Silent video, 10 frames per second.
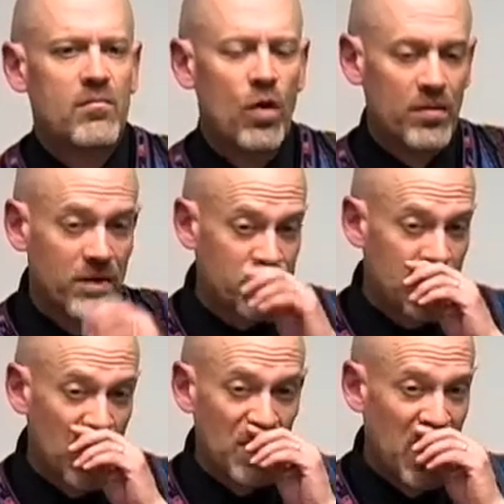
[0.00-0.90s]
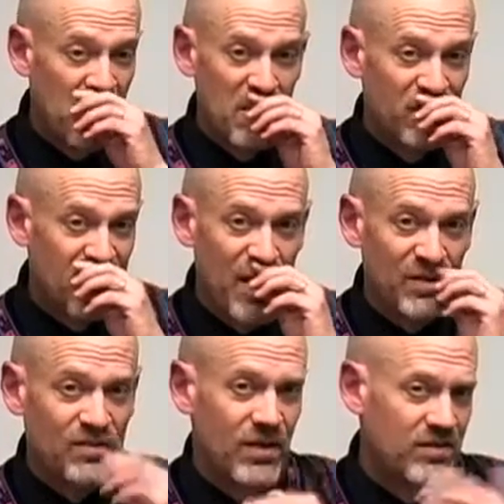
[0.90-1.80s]
Mormon missionary that I might be
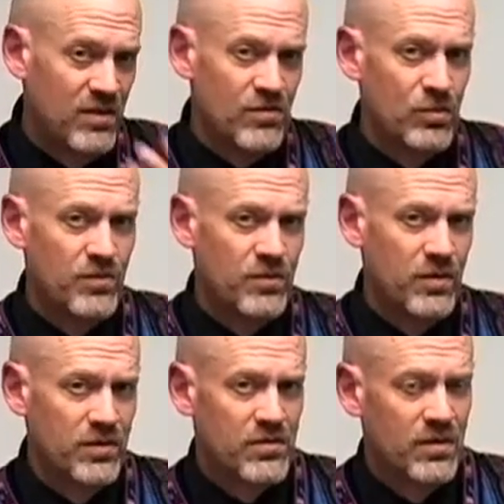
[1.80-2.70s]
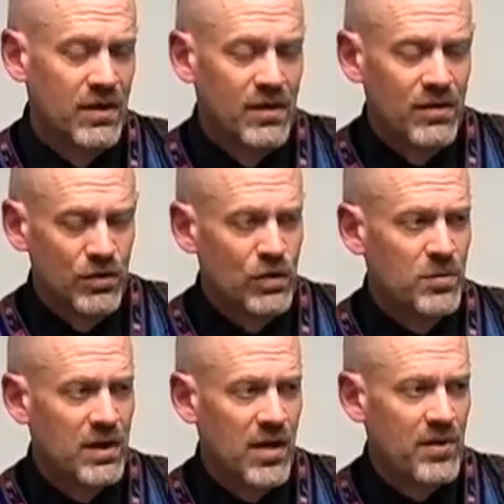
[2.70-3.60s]
talking to. I say, Do you feel that you
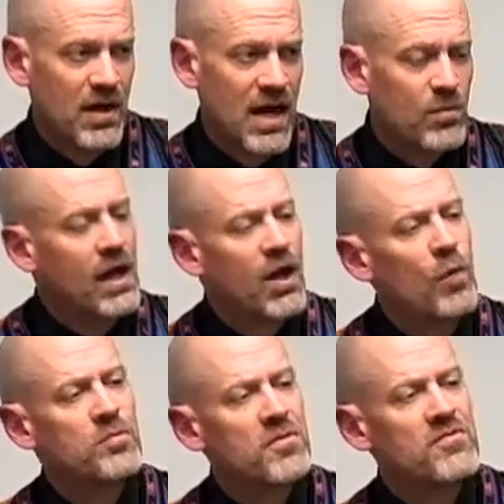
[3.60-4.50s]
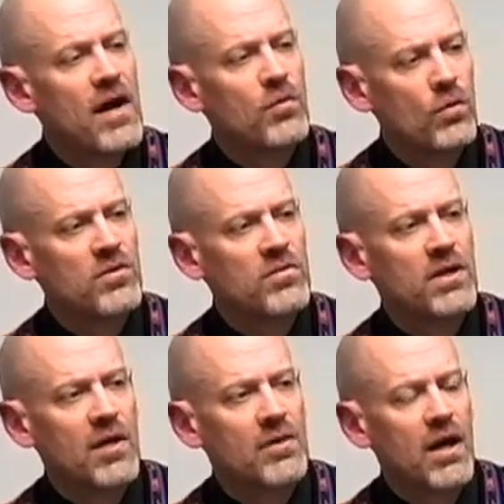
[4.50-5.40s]
could become a God? Well, I hope to be found worthy to
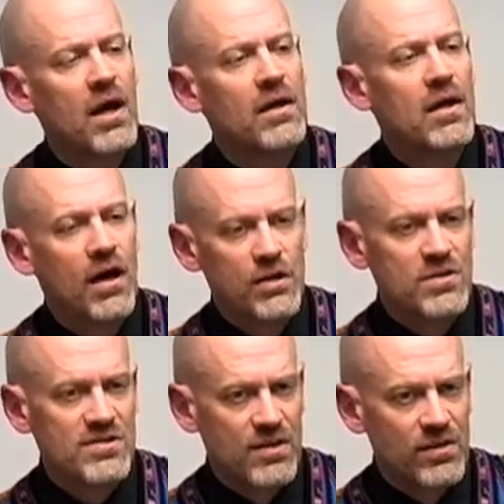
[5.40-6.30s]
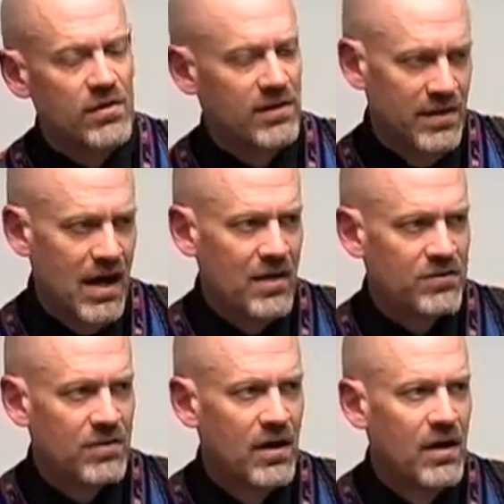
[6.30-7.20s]
become a God. Are you a sinner?
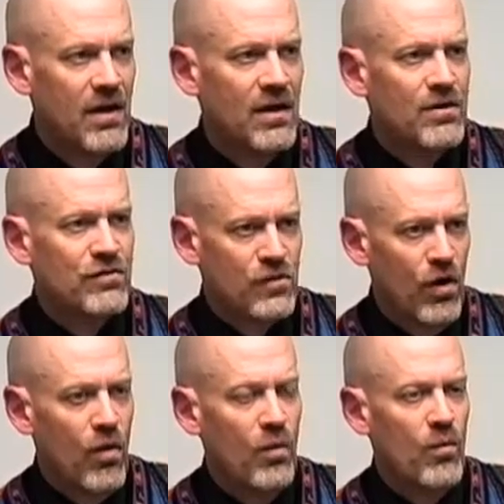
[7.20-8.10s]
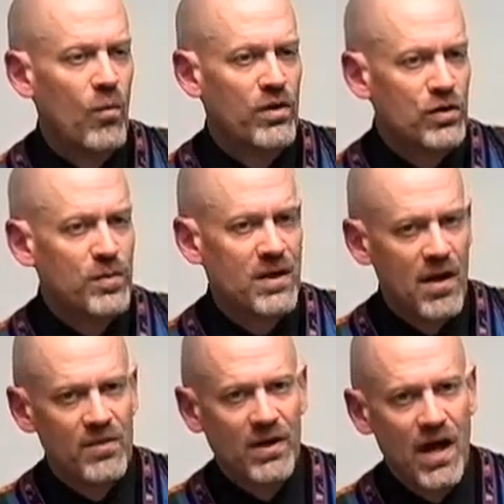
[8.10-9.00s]
Yes. So when you
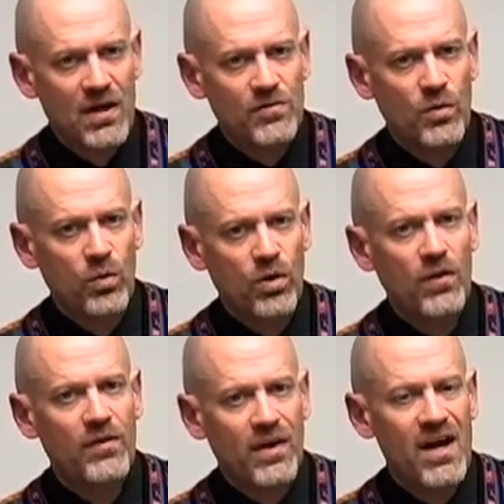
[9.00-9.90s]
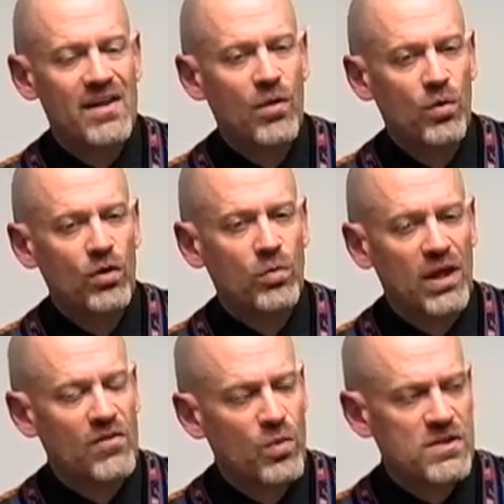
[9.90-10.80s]
become the God of your world, the God of that world
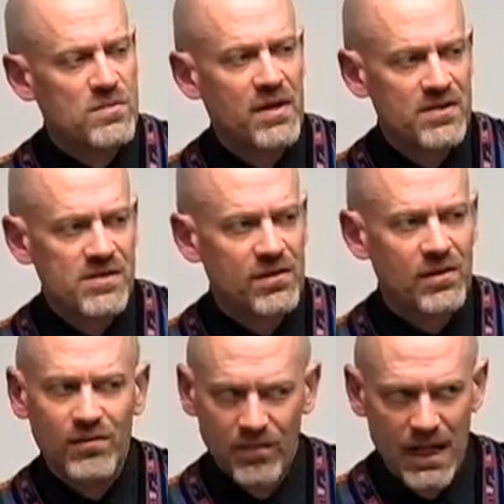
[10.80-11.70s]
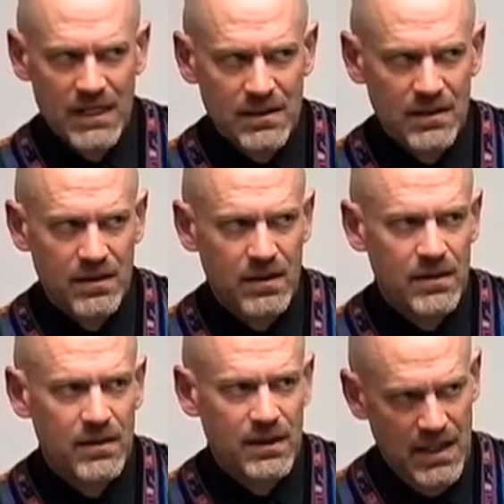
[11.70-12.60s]
will have once been a sinner, right?
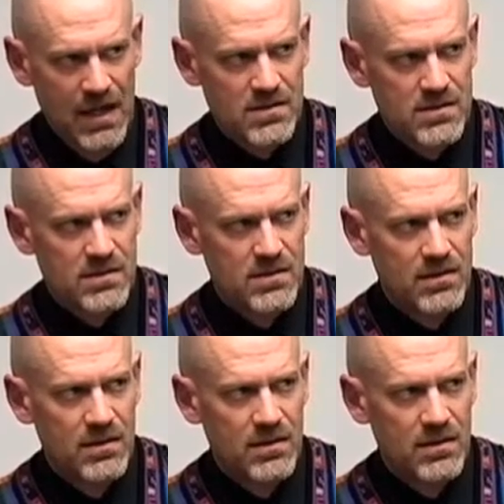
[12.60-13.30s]
Yes.